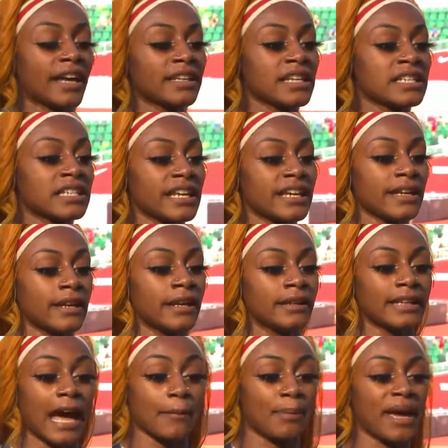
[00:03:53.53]
Honestly,
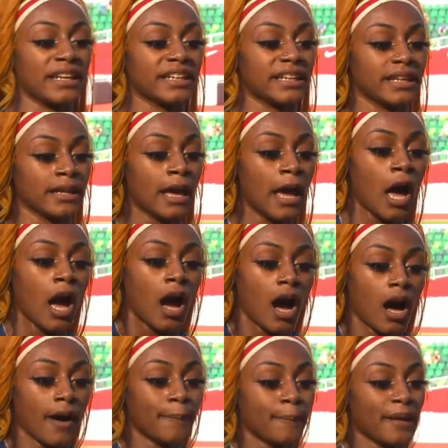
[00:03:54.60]
not panicking.
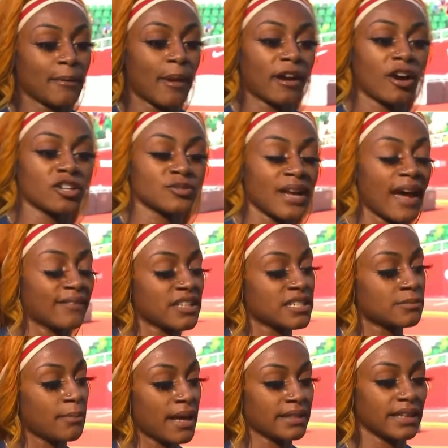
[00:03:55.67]
Me and my coach, we have
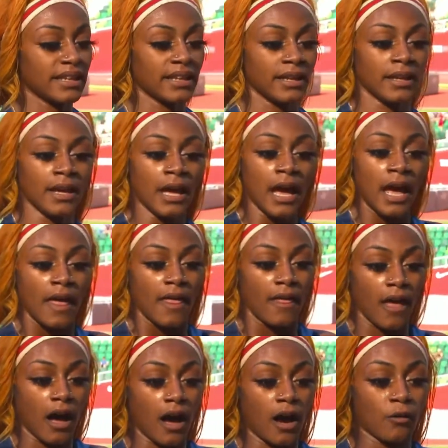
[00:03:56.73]
this method.
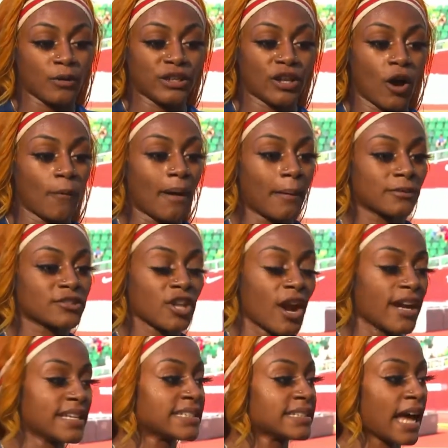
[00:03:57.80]
We know my
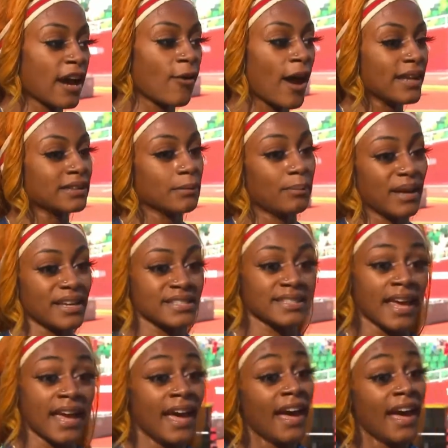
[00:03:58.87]
start is not quite the best,